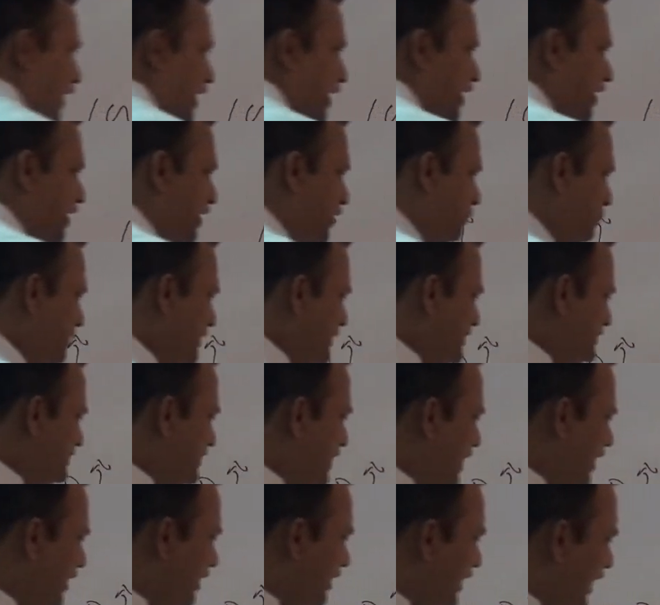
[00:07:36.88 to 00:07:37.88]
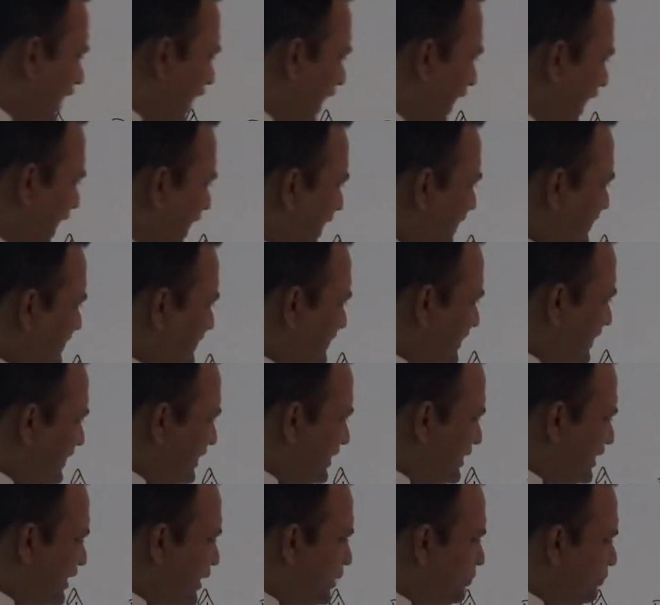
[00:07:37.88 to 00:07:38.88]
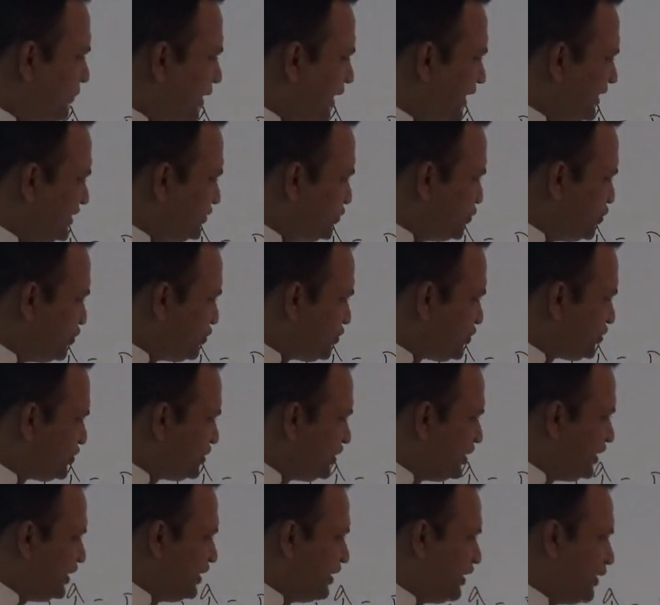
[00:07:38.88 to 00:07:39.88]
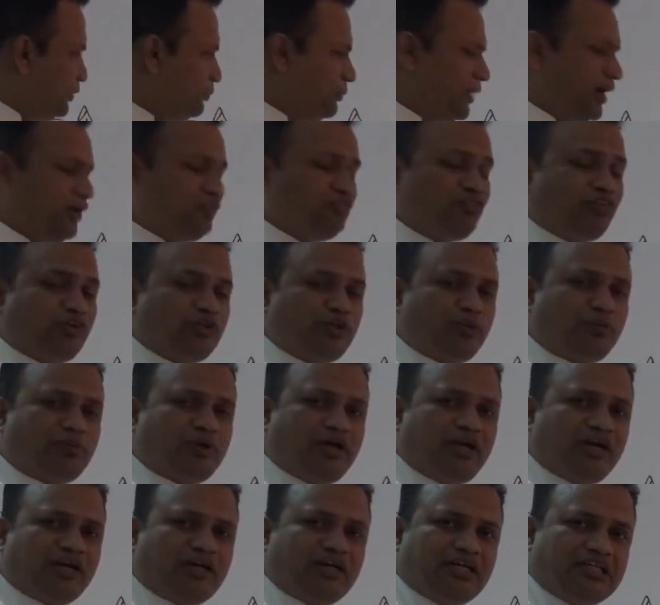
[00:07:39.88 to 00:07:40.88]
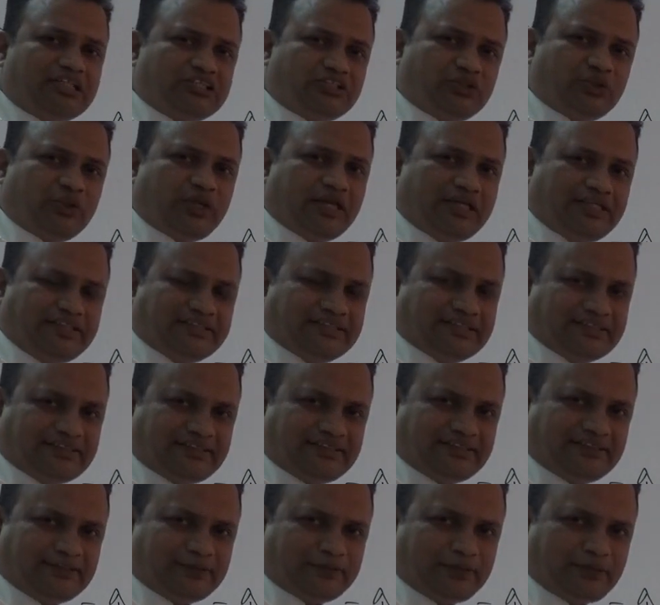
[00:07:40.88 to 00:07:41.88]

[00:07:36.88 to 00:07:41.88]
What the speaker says: It means that as the income rises, demand for the product also rises.